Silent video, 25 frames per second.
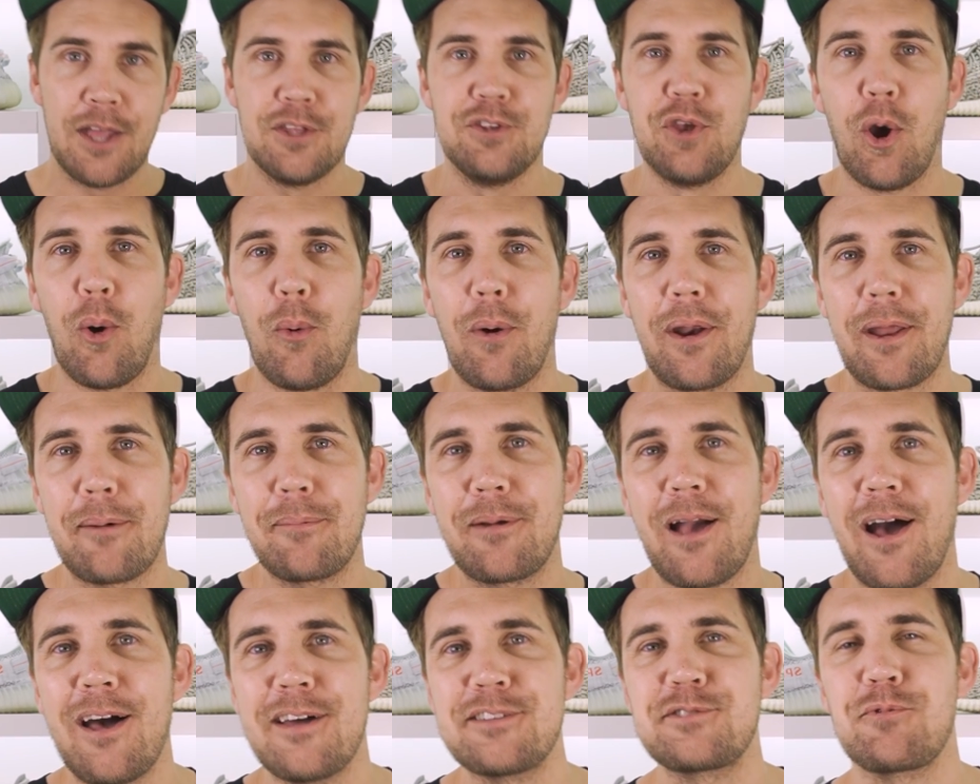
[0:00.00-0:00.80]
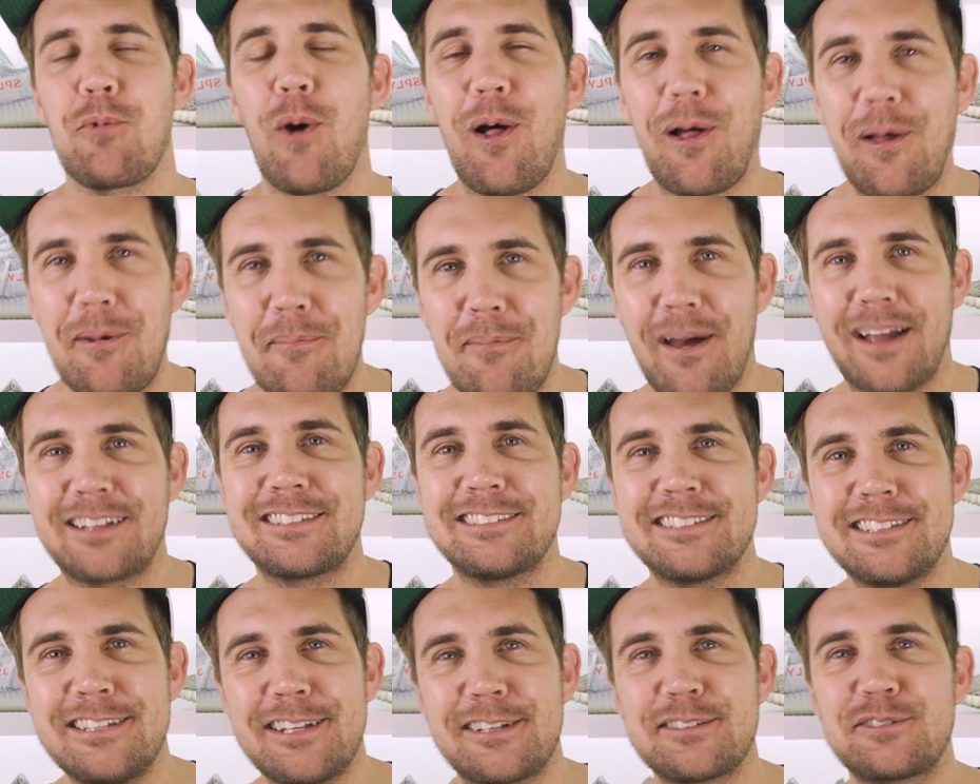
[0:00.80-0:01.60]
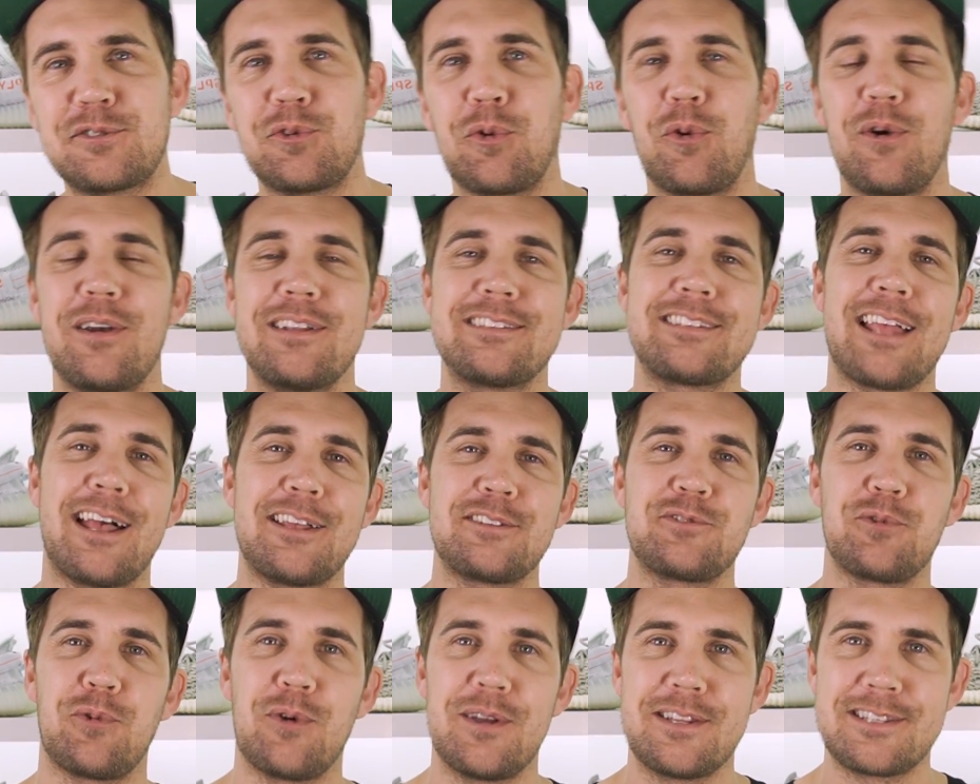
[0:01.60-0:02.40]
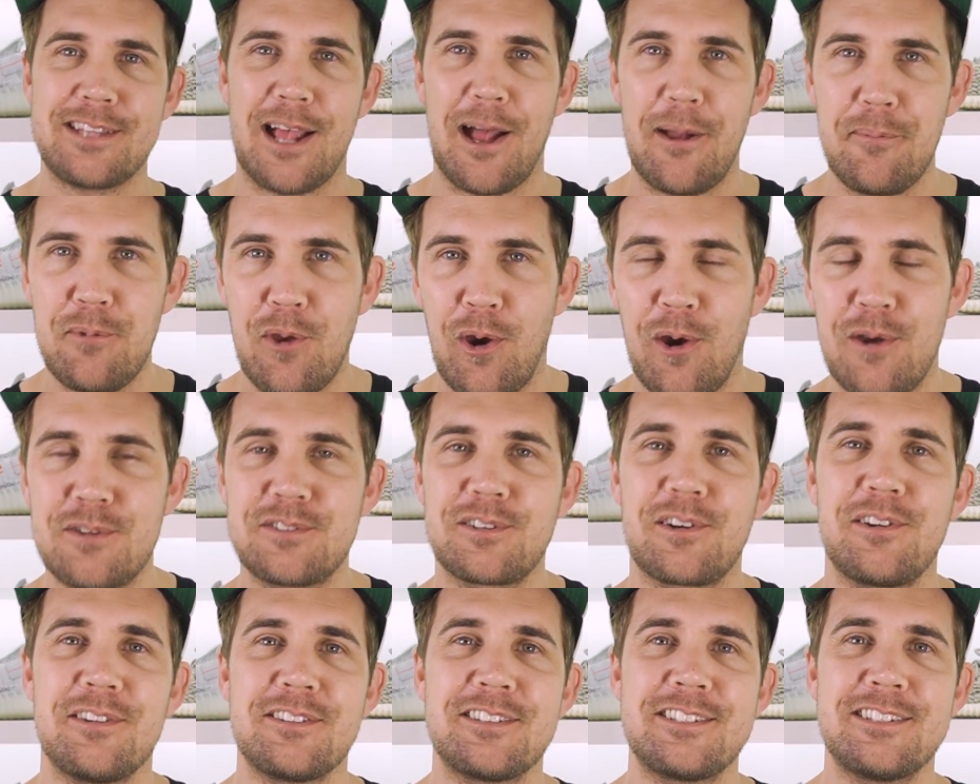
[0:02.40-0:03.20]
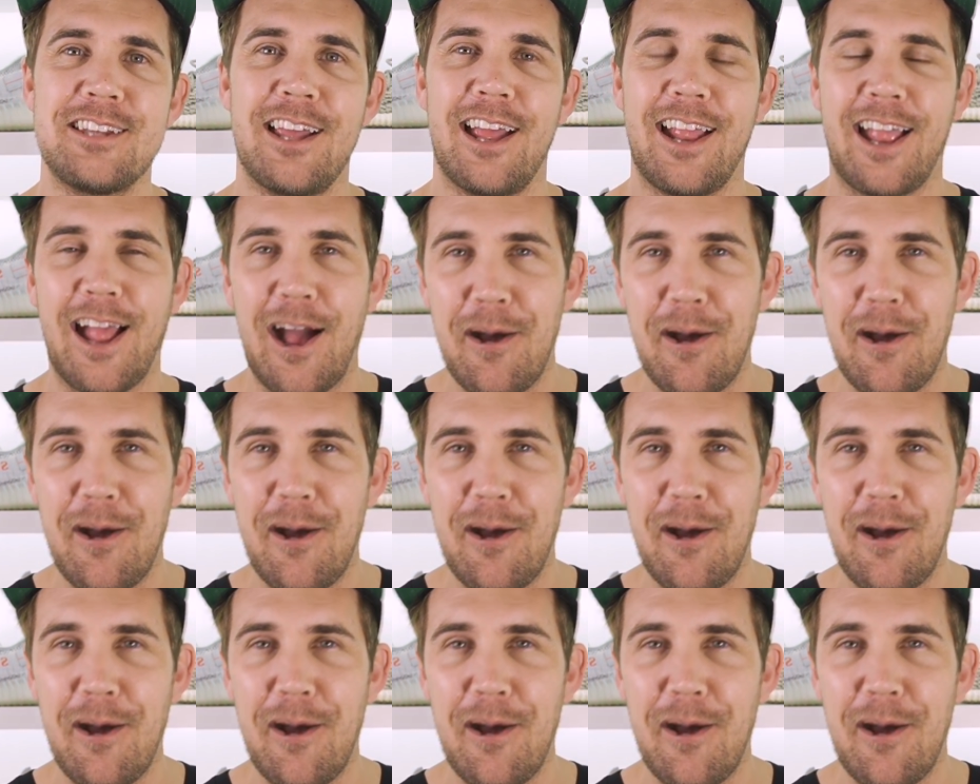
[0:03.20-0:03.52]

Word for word: Yo, what up guys? Welcome back to Sneaker Stories. As always, I'm your host, Chris Jack.